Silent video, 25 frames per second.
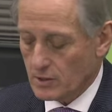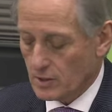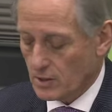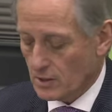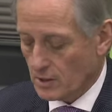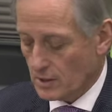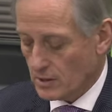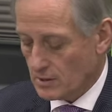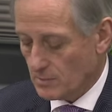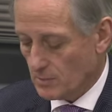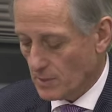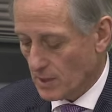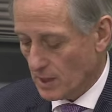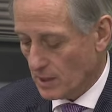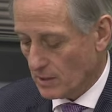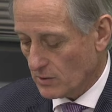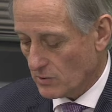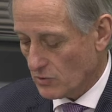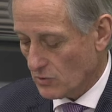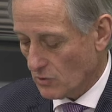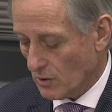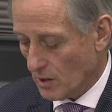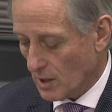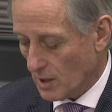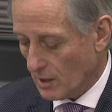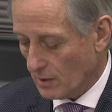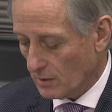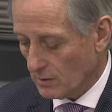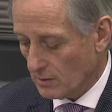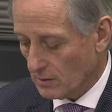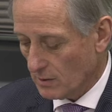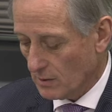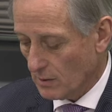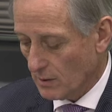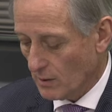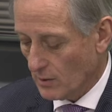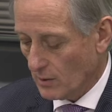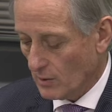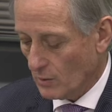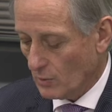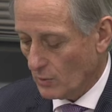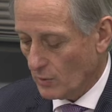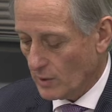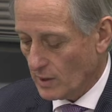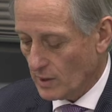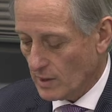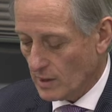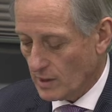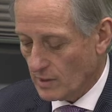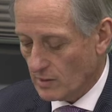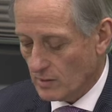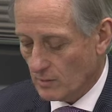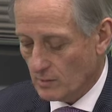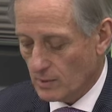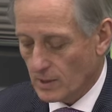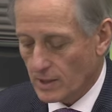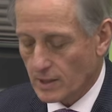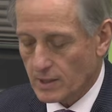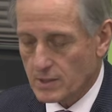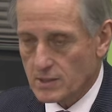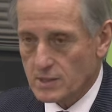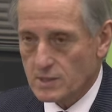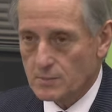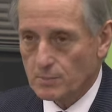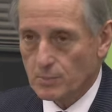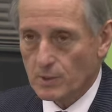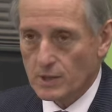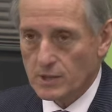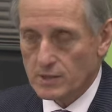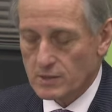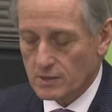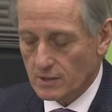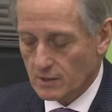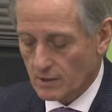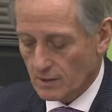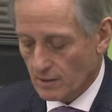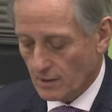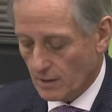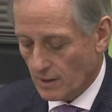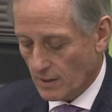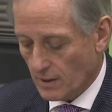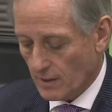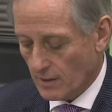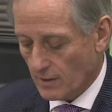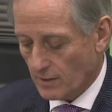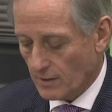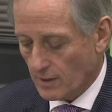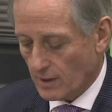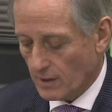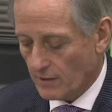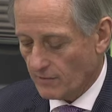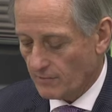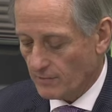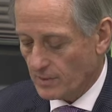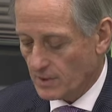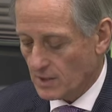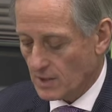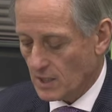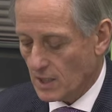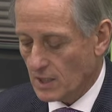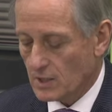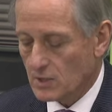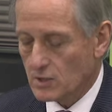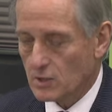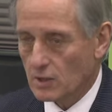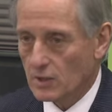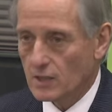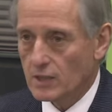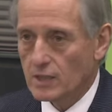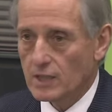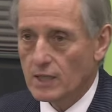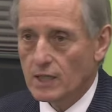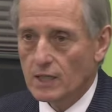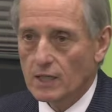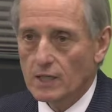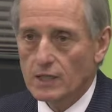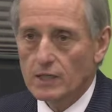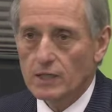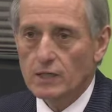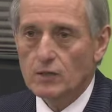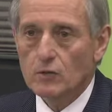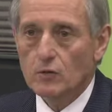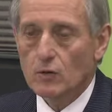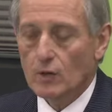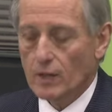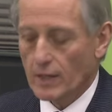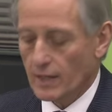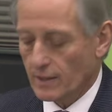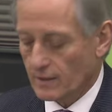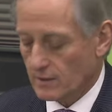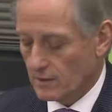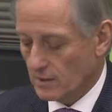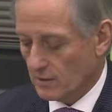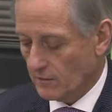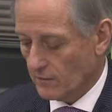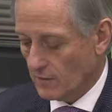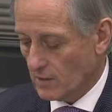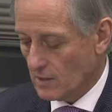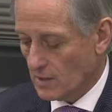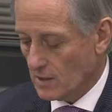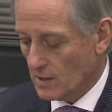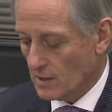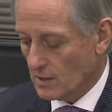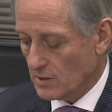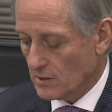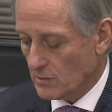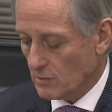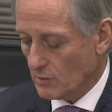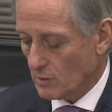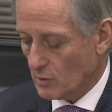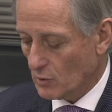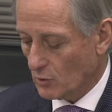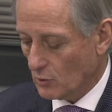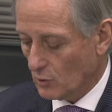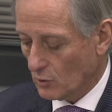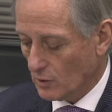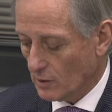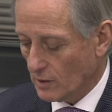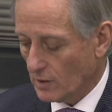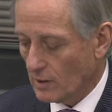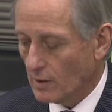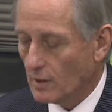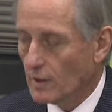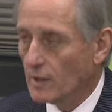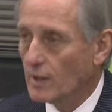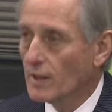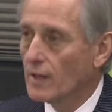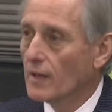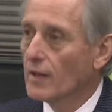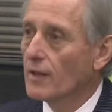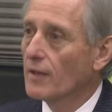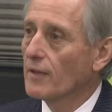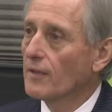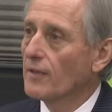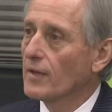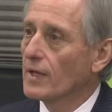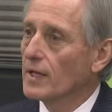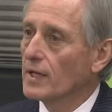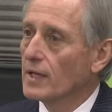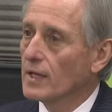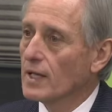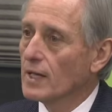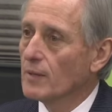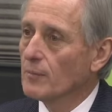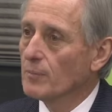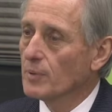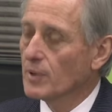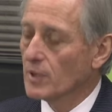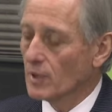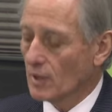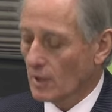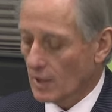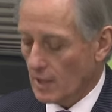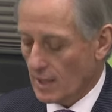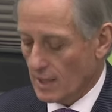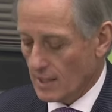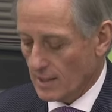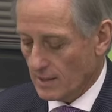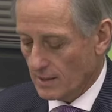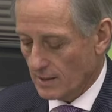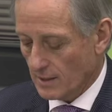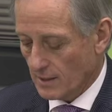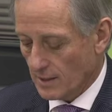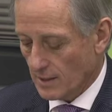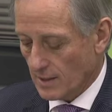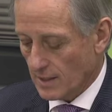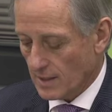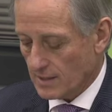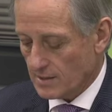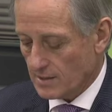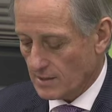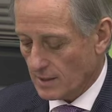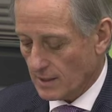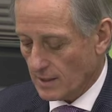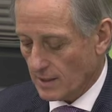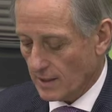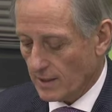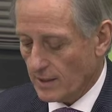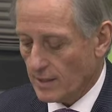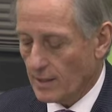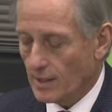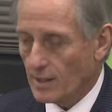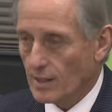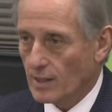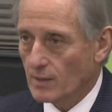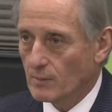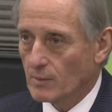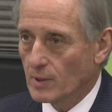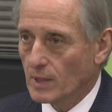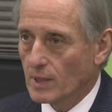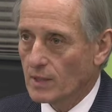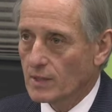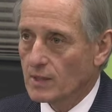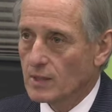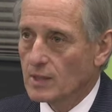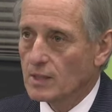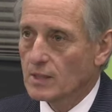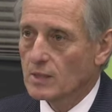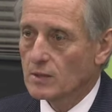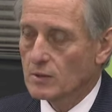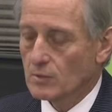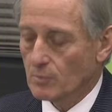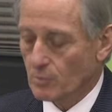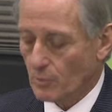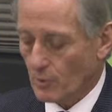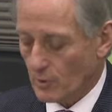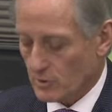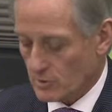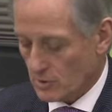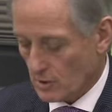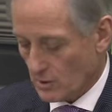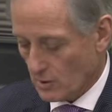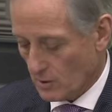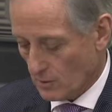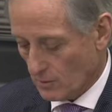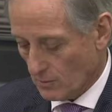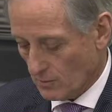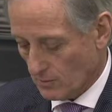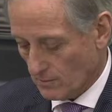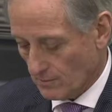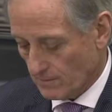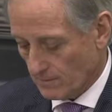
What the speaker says: is being trialled, we need to be explicit that if potentially illegal activity is recorded, then MPI has the clear ability to prosecute.